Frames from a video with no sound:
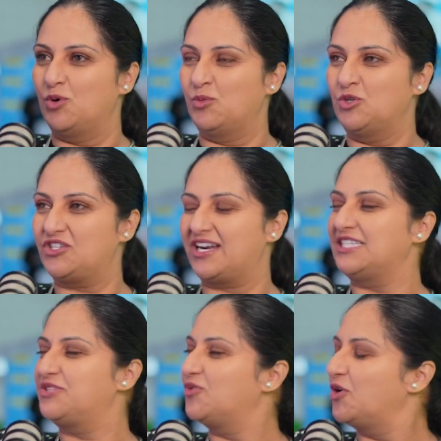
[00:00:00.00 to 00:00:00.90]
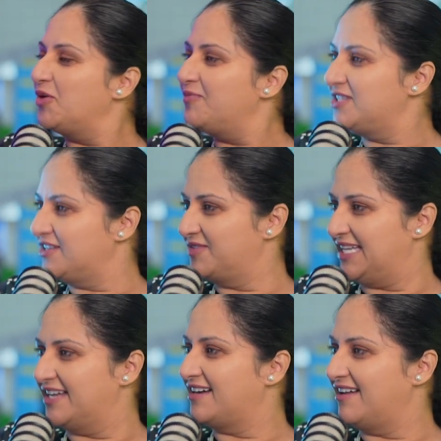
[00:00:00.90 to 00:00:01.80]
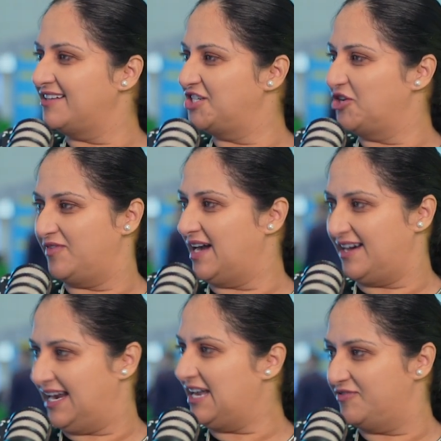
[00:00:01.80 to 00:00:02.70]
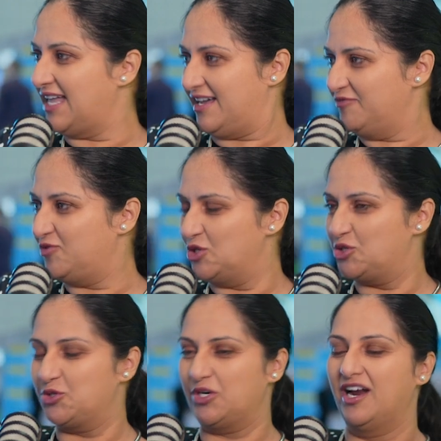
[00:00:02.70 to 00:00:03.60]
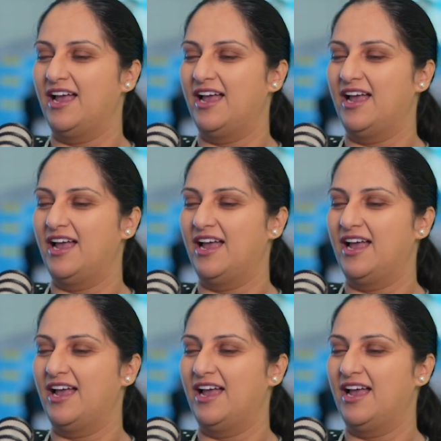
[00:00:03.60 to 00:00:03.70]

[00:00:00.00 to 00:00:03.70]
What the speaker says: most transformative technology of our lifetime, for sure.